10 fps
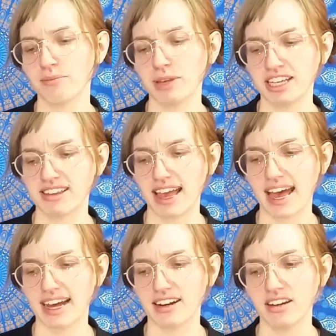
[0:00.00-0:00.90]
because I
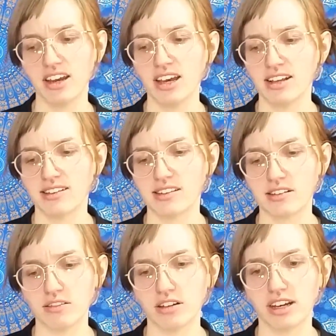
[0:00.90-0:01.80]
had
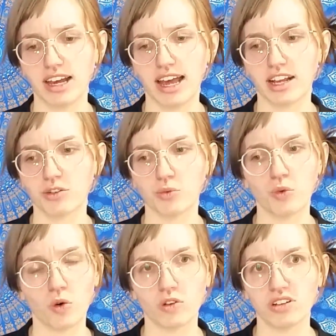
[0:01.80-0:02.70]
silk and
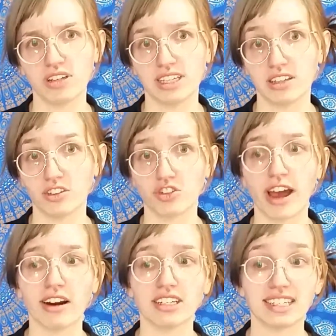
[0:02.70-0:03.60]
wool in the dryer